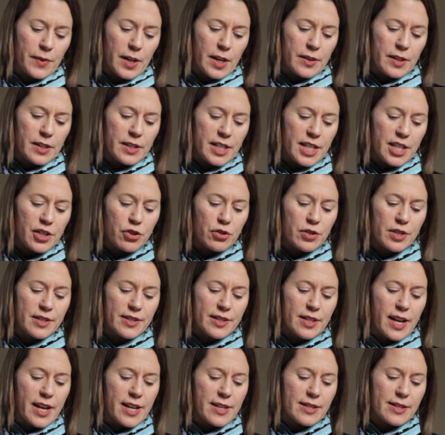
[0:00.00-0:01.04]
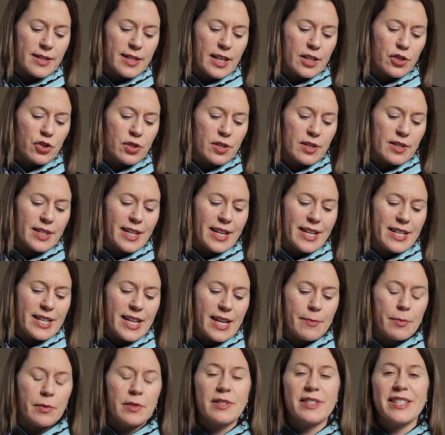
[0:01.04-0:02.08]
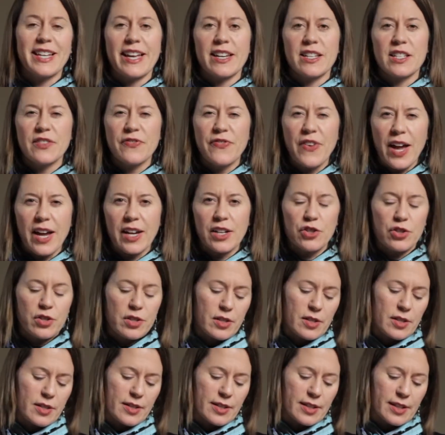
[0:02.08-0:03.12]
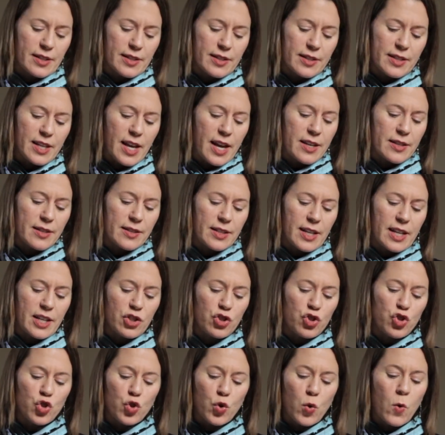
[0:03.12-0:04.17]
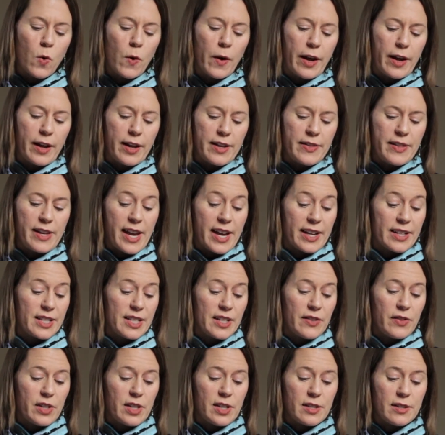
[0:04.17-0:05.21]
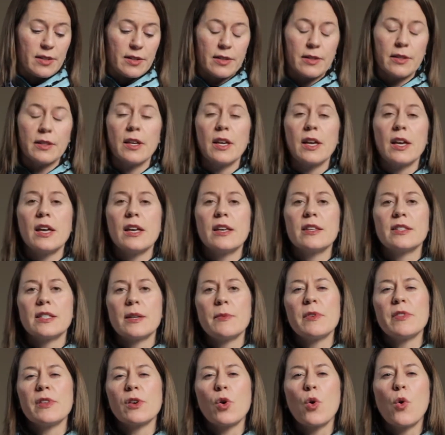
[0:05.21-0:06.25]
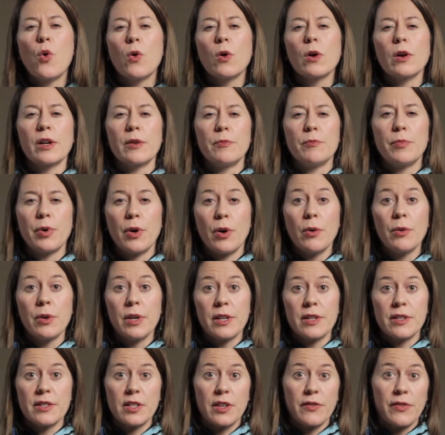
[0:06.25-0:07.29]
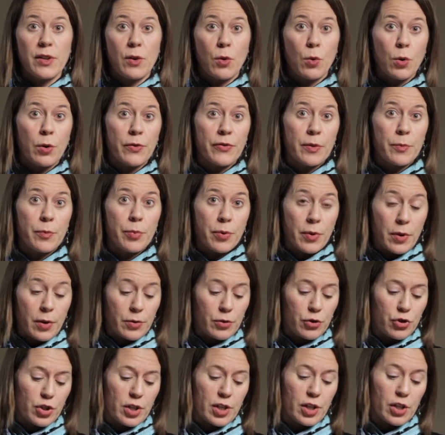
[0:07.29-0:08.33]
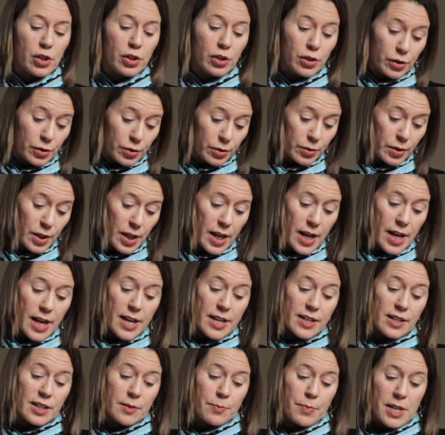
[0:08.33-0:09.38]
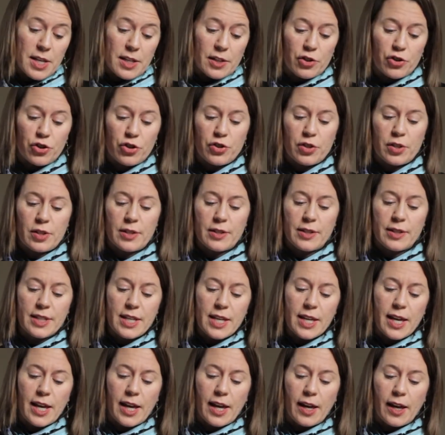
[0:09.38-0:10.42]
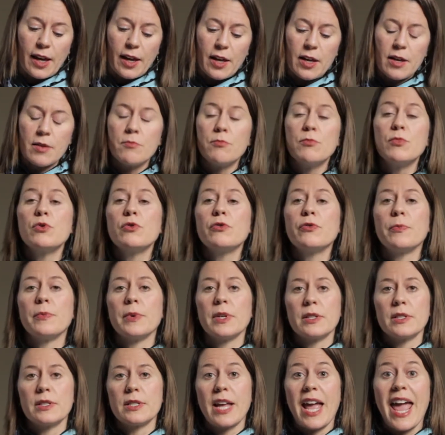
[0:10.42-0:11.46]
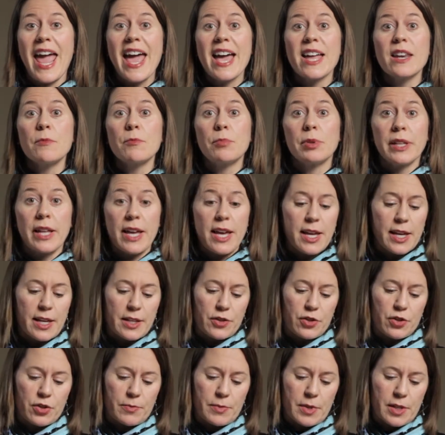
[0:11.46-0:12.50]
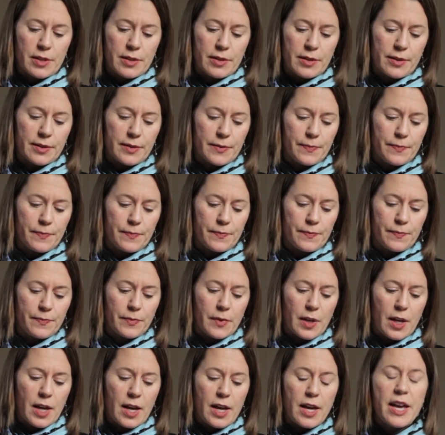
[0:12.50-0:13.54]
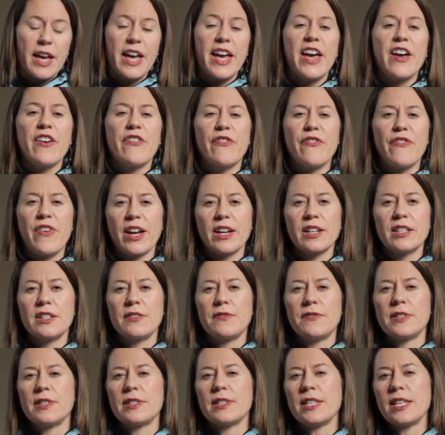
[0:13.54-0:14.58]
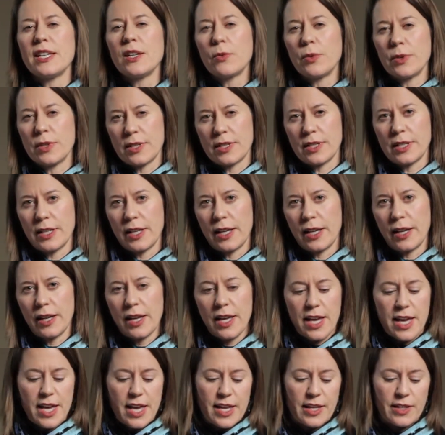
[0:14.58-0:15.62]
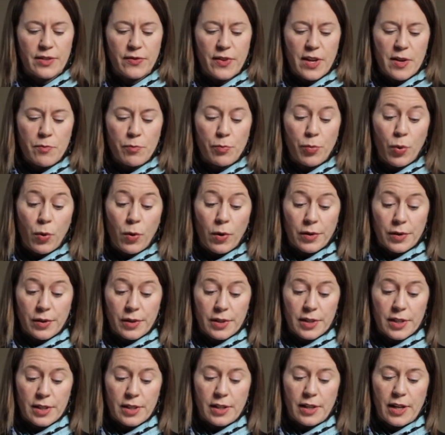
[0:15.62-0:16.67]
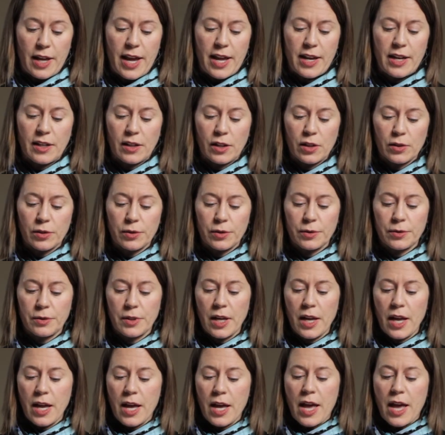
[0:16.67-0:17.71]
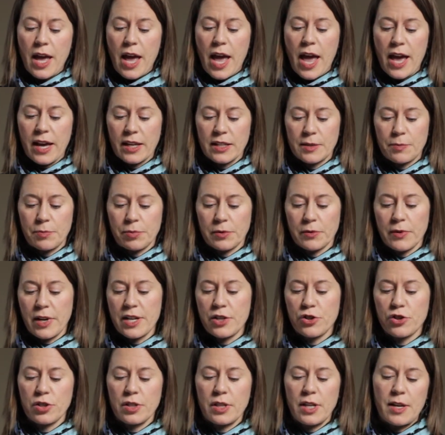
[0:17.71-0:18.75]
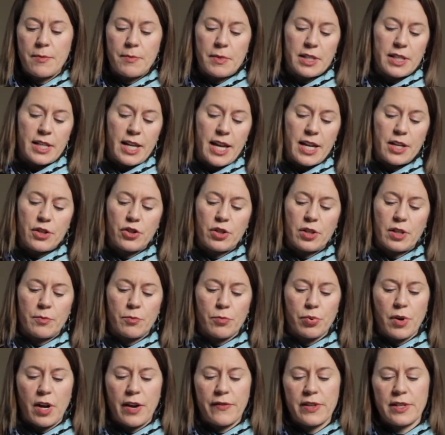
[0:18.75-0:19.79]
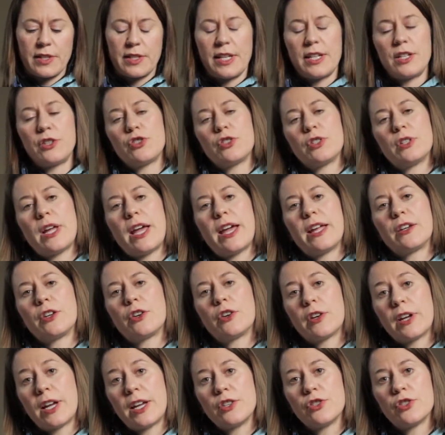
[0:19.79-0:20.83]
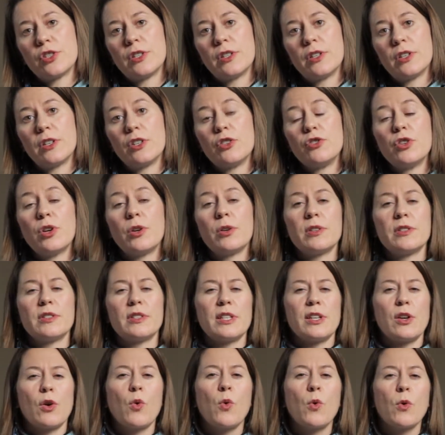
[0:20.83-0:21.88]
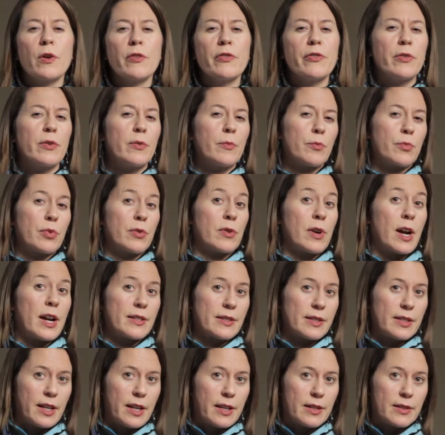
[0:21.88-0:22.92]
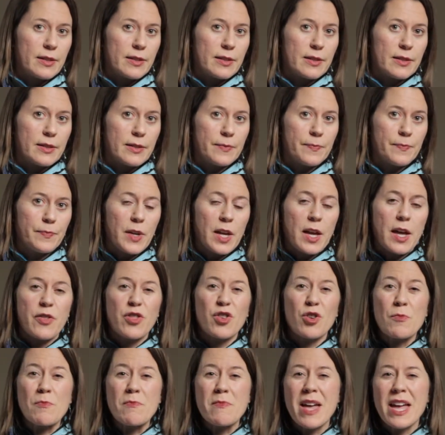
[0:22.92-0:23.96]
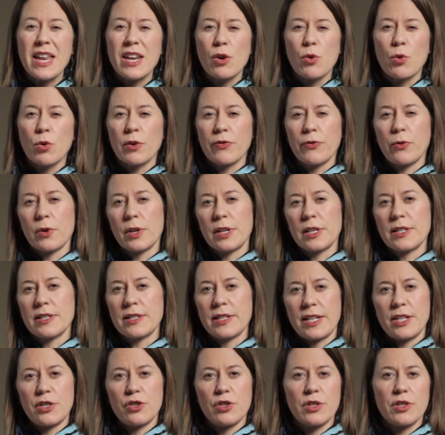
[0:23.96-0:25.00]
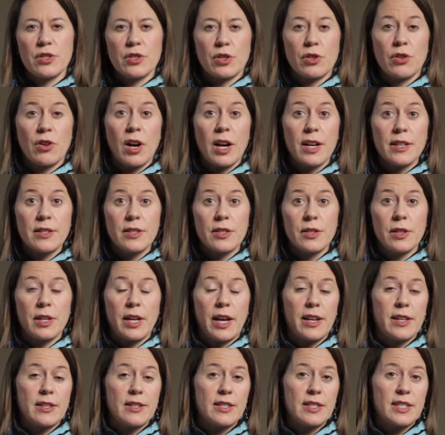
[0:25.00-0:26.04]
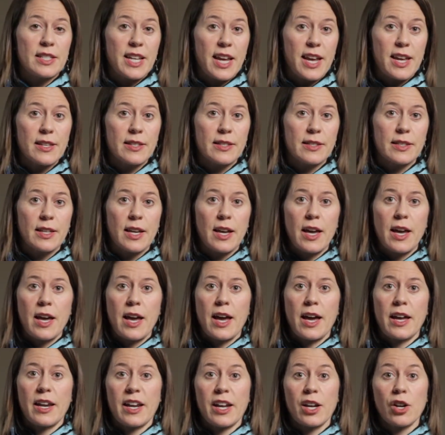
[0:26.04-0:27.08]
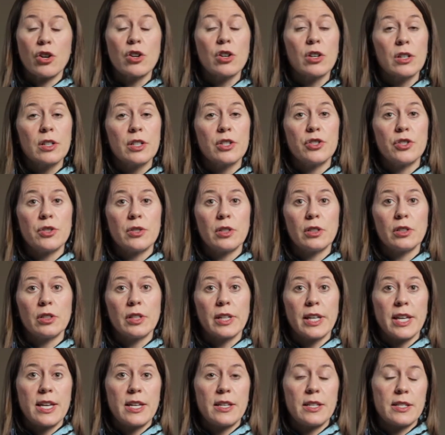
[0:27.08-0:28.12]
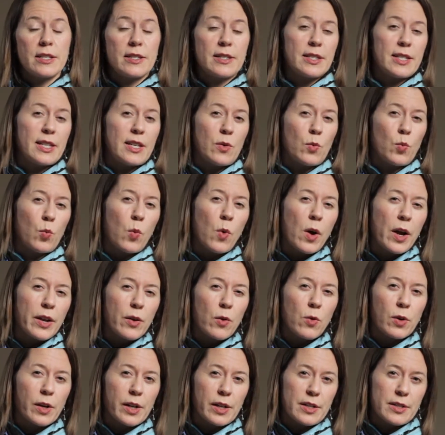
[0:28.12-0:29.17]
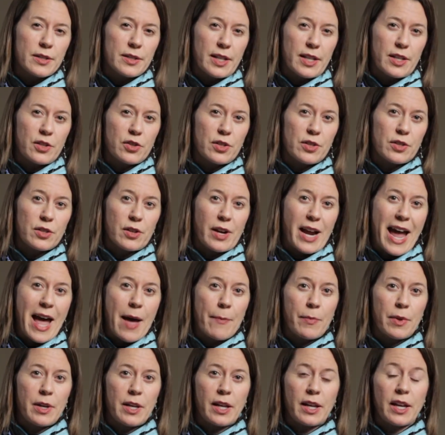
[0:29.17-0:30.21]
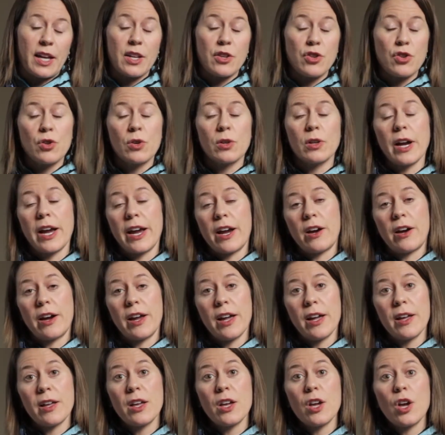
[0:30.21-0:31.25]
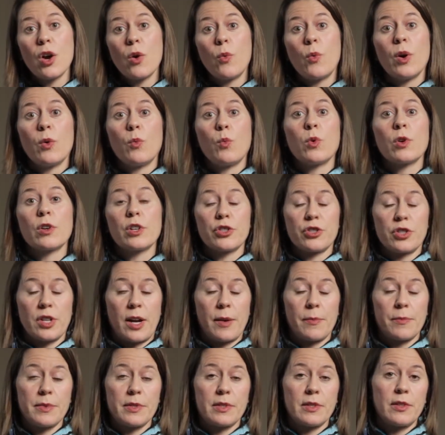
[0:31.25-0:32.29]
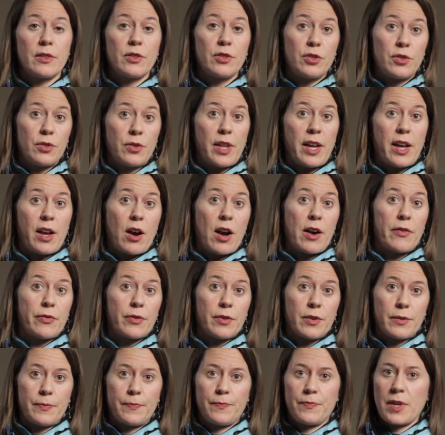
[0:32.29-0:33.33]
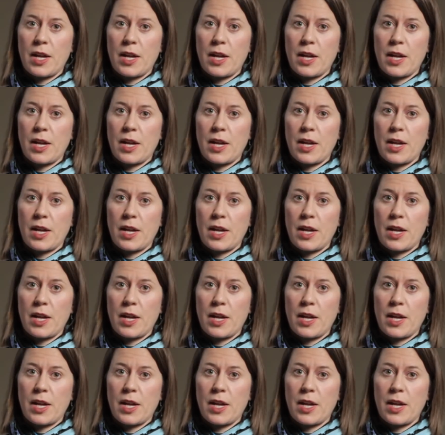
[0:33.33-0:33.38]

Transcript: The teacher designs sessions that enable satisfaction, success, and joy in the activities. Some of the core components of the Orf Approach include speech, singing, movement, and playing instruments. Effective sequencing is important and include exploration, imitation, improvisation, and creation, known as the Orf process. There are many Orf organizations across the United States, and I encourage you to look in to see what organizations are happening in your area, what workshops do they offer.